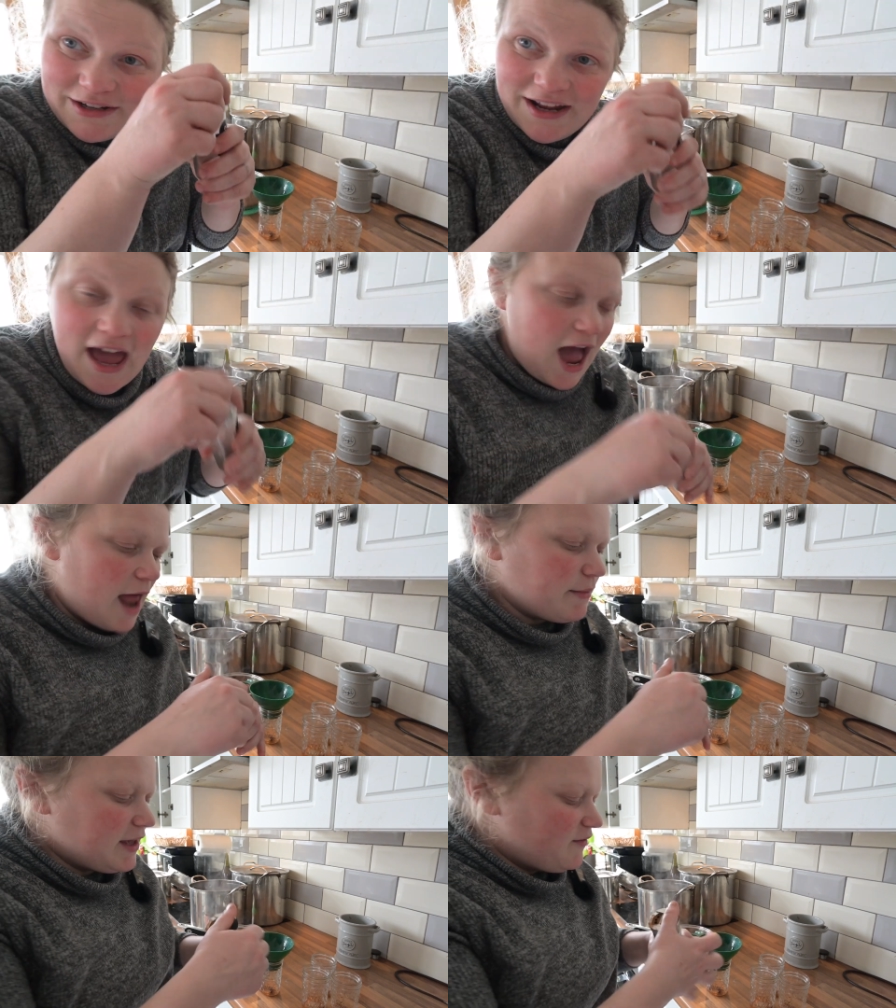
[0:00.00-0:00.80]
and
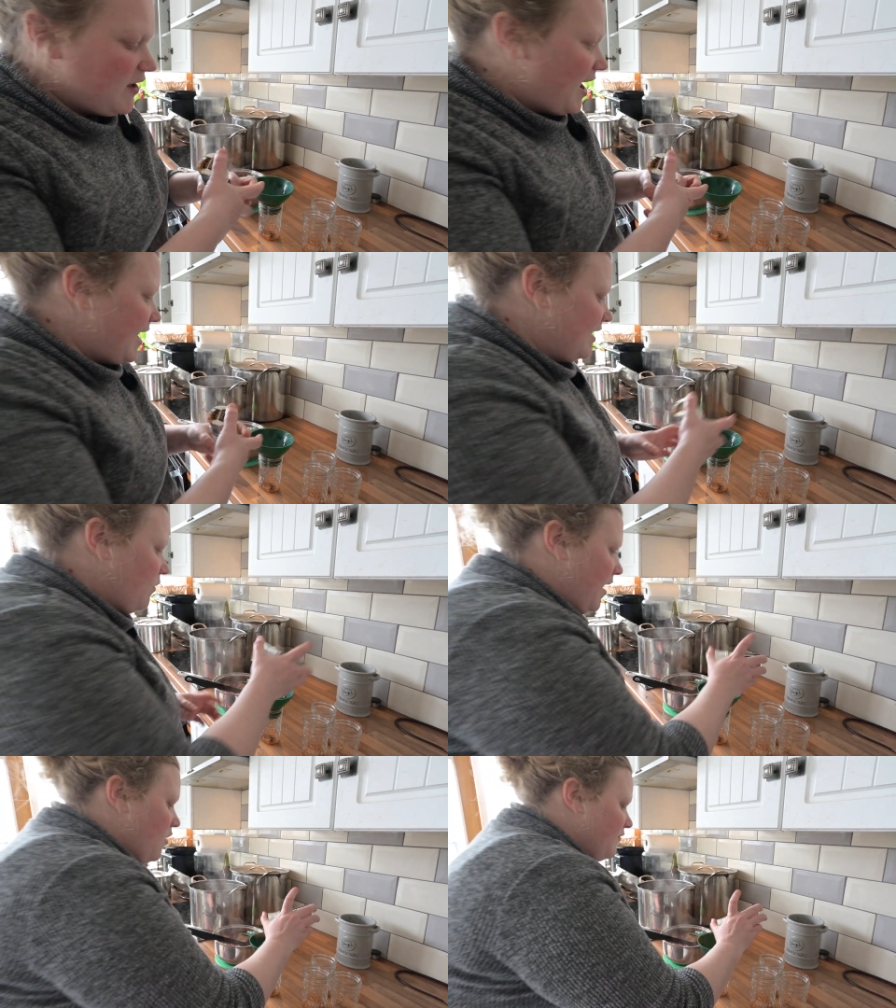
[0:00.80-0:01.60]
I'm going to give it a little
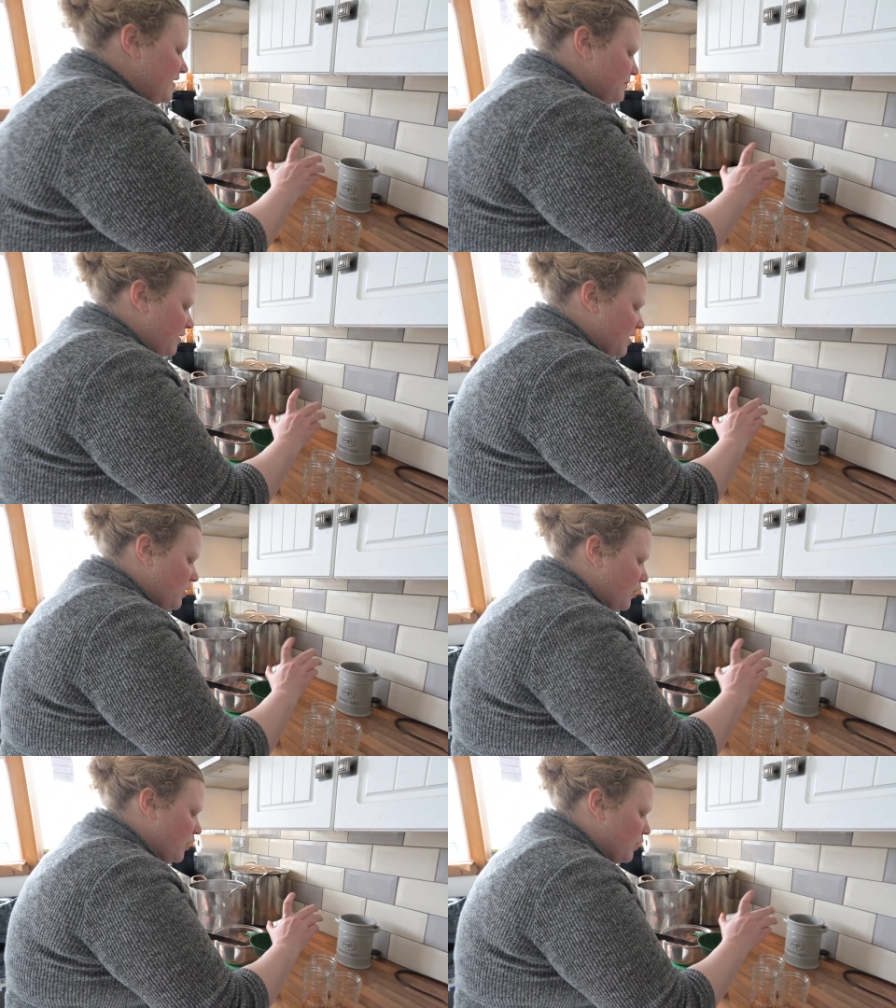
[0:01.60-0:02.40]
healthy
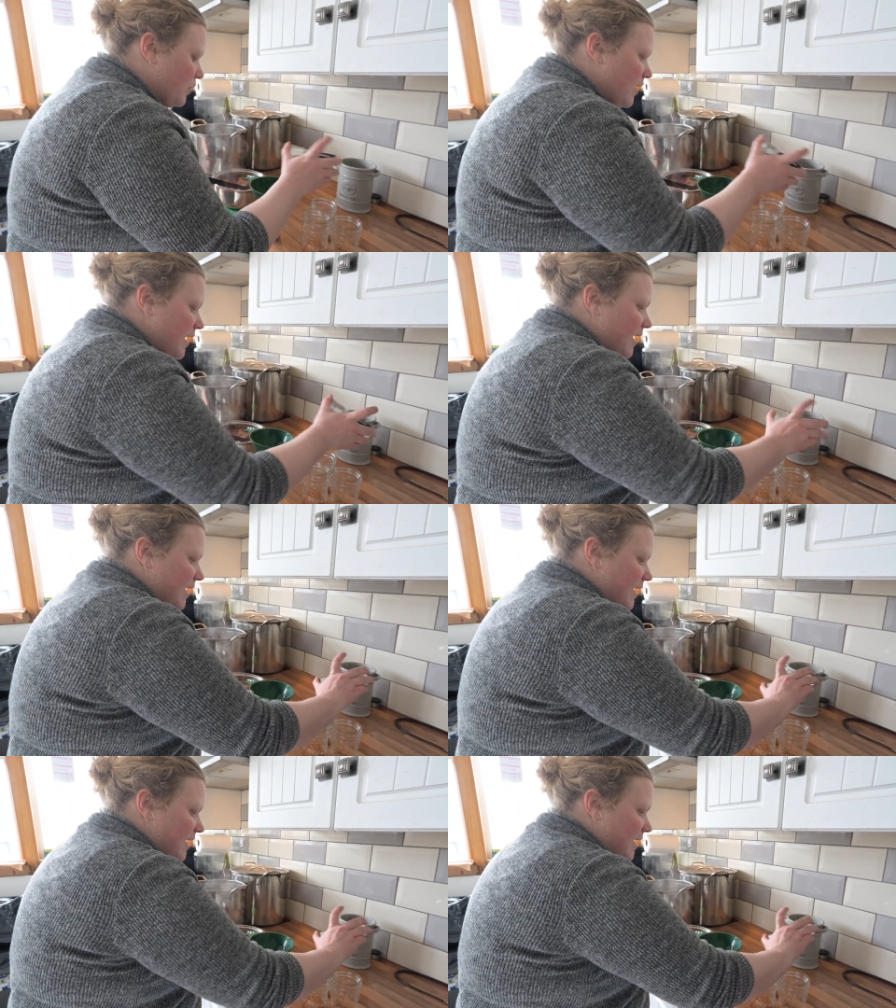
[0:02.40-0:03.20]
sprinkle
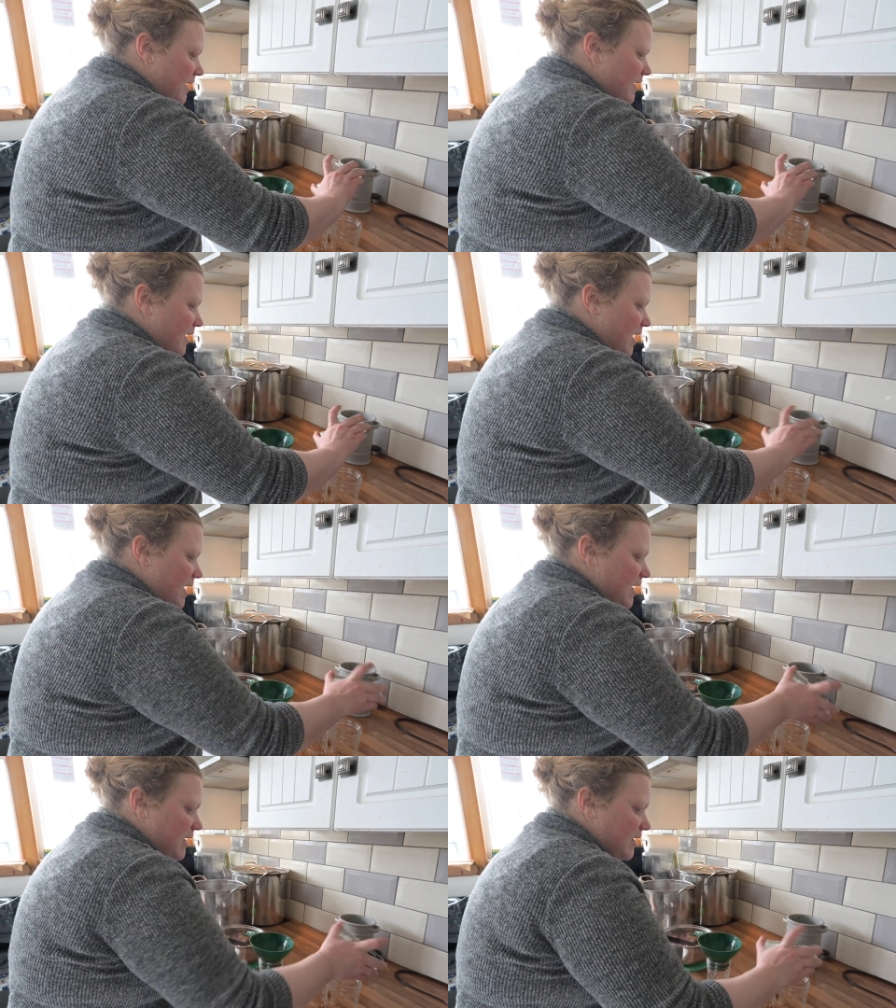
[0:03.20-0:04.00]
in
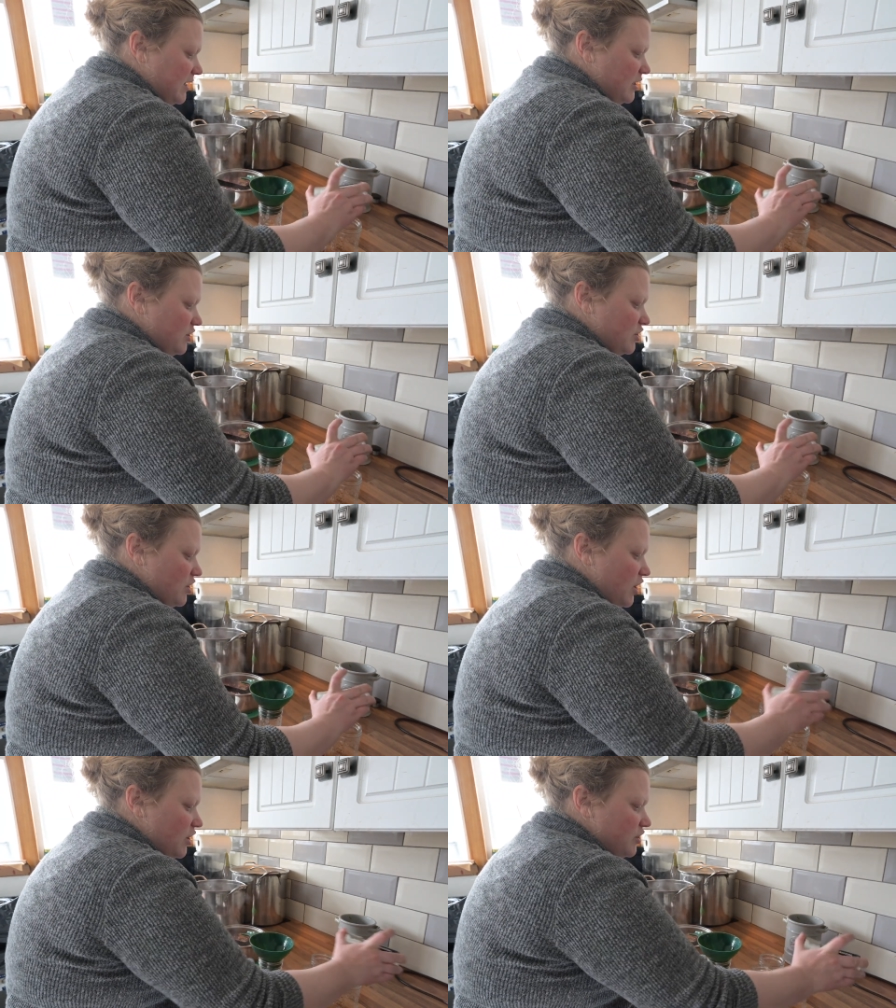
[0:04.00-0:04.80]

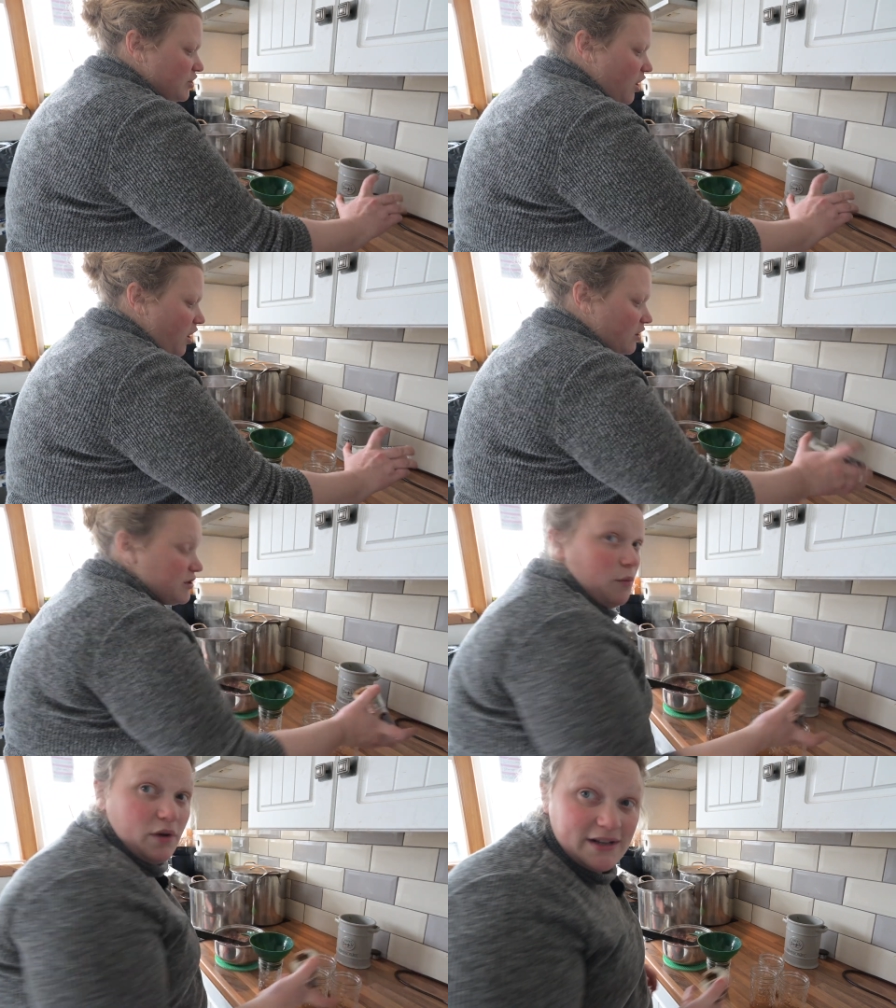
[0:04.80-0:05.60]
each jar
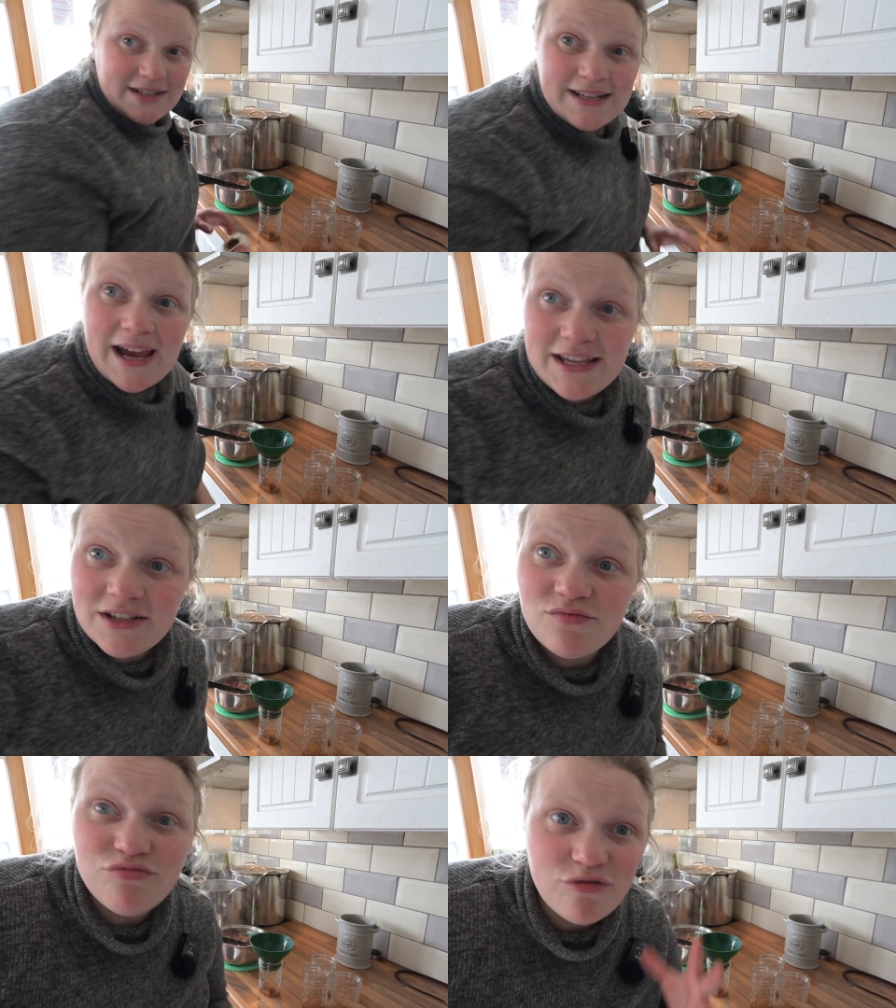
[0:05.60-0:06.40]
because I want it to
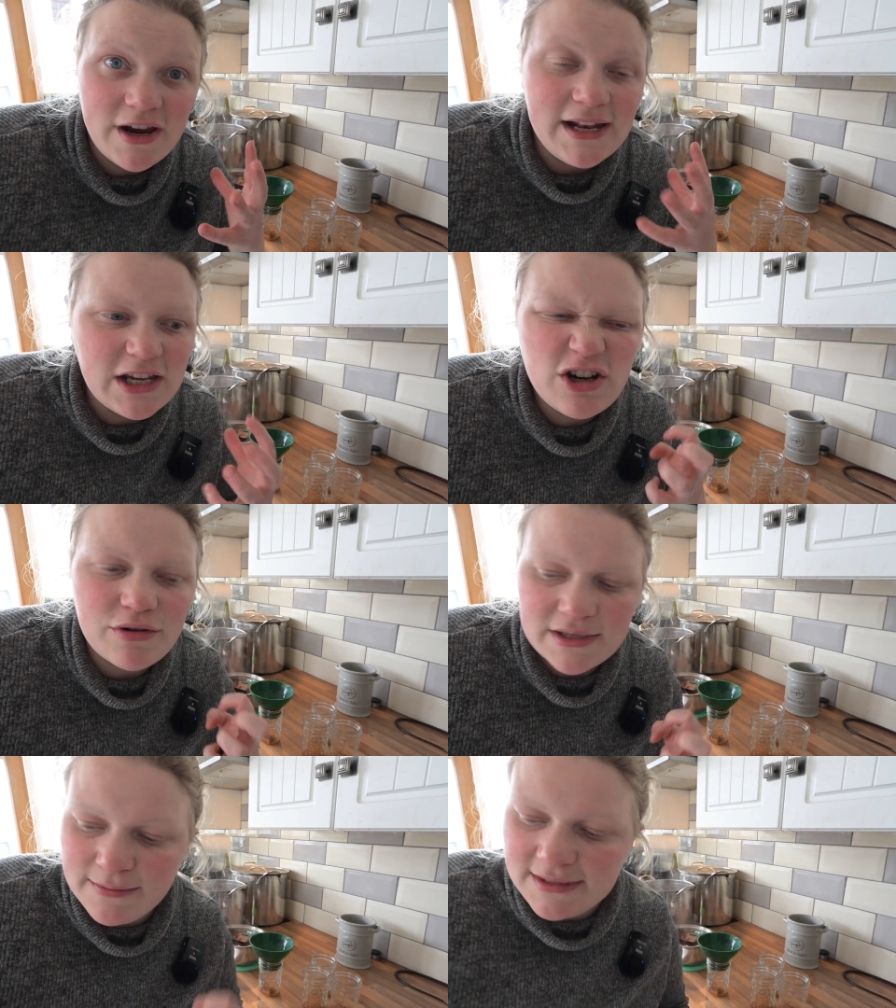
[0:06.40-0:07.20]
taste really
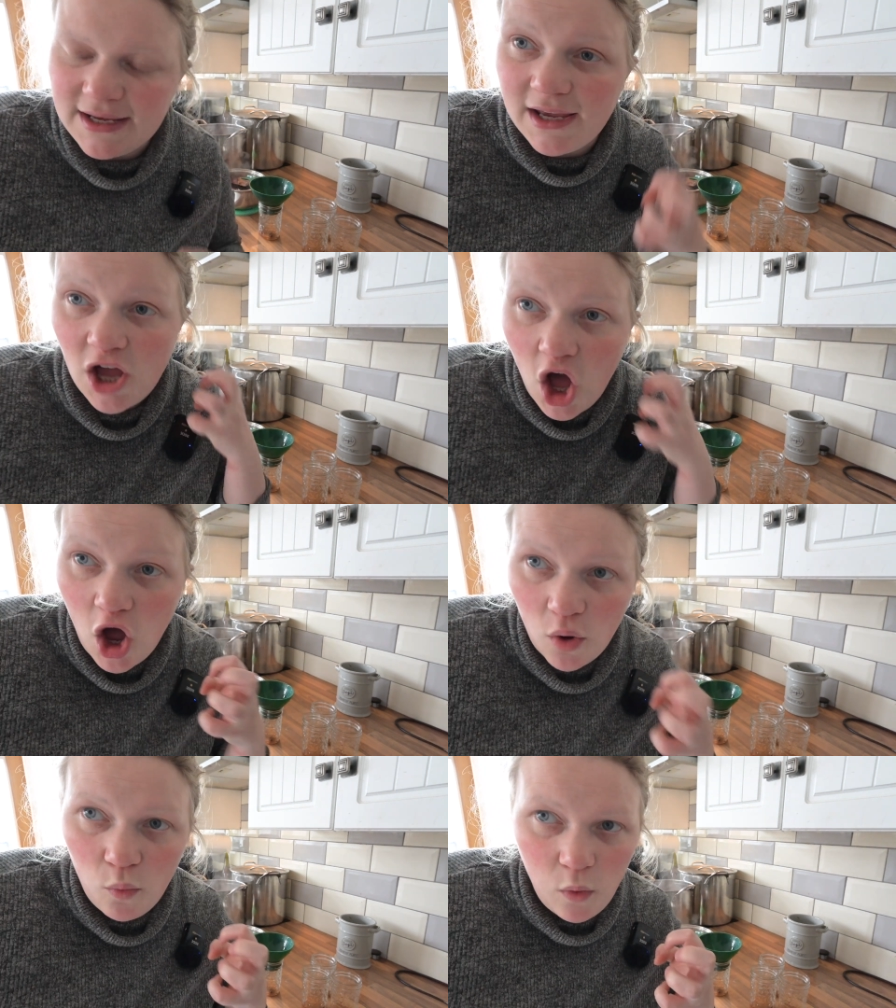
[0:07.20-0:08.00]
Christmassy
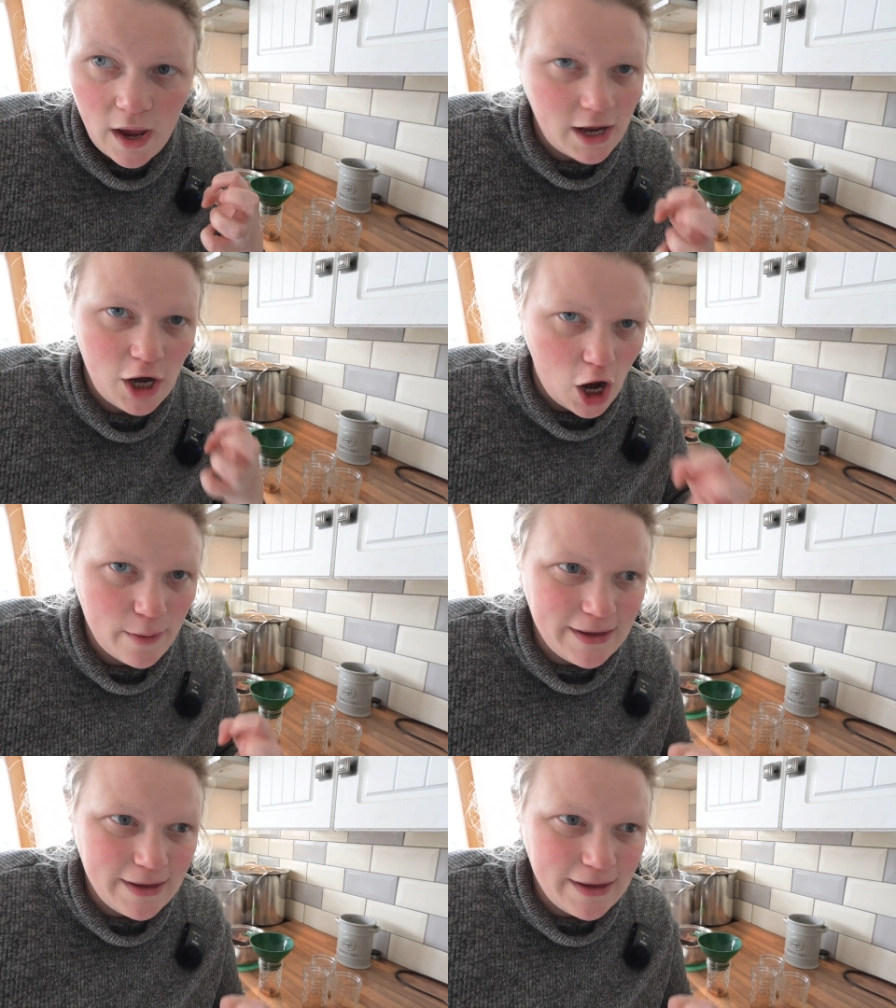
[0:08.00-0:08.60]
when I'm